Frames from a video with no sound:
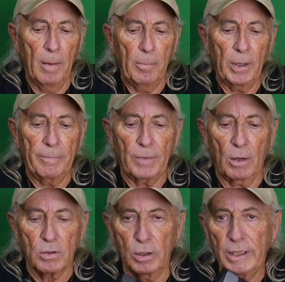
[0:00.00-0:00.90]
But I
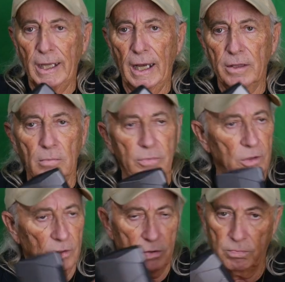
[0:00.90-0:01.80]
was looking at them.
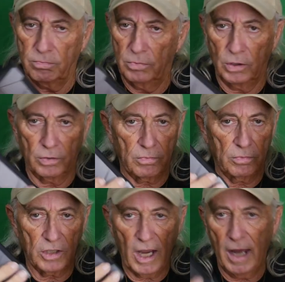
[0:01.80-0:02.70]
There's, you know,
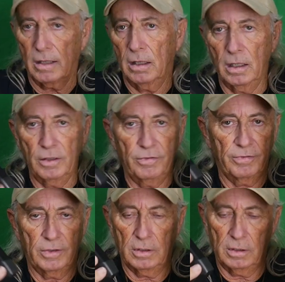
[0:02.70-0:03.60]
Tac
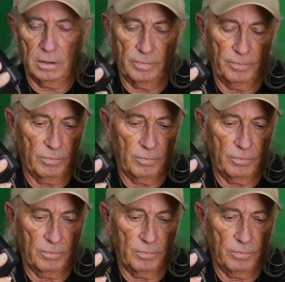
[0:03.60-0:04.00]
Life, uh,